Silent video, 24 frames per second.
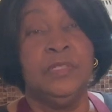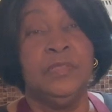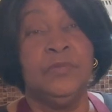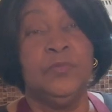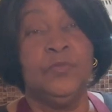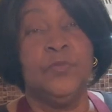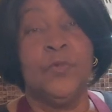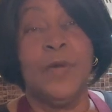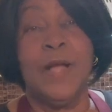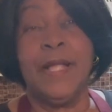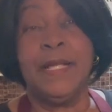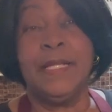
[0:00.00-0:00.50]

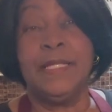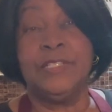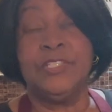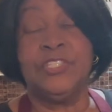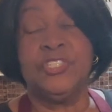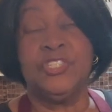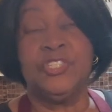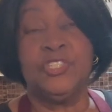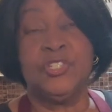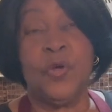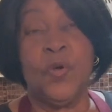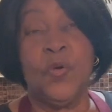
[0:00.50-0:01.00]
rocket
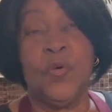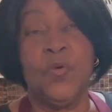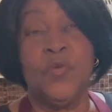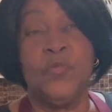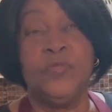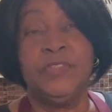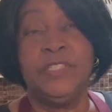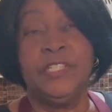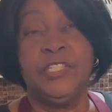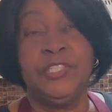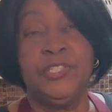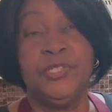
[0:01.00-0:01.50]
stove
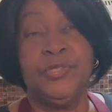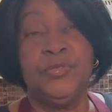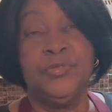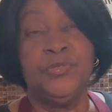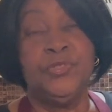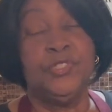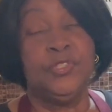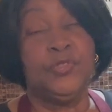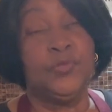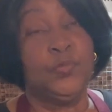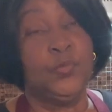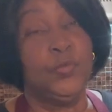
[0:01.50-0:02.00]
that
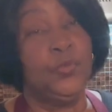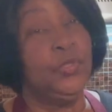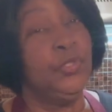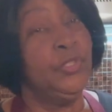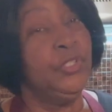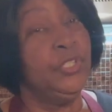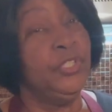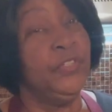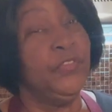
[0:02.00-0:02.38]
uses wood